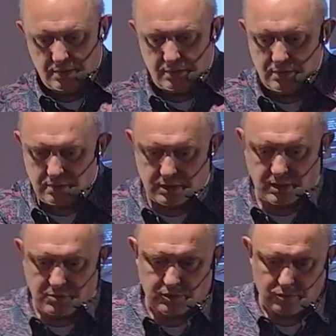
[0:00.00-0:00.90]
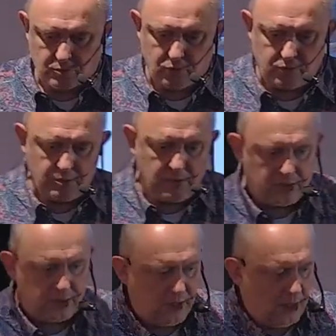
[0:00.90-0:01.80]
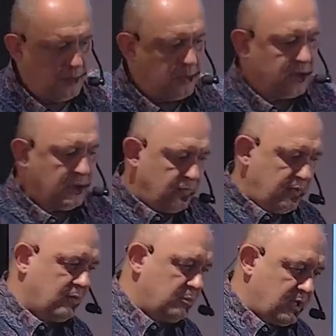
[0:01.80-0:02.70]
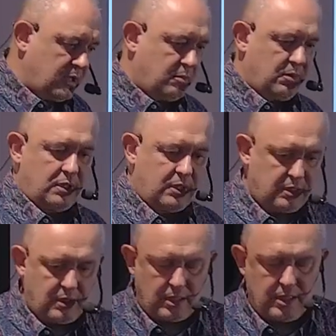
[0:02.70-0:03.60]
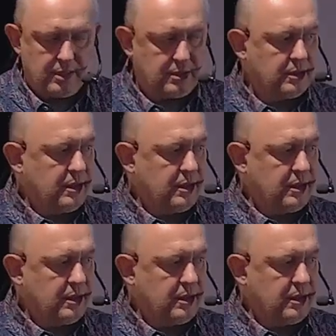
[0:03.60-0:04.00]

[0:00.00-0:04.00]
is not able to move too much, but now we will be rehabilitating and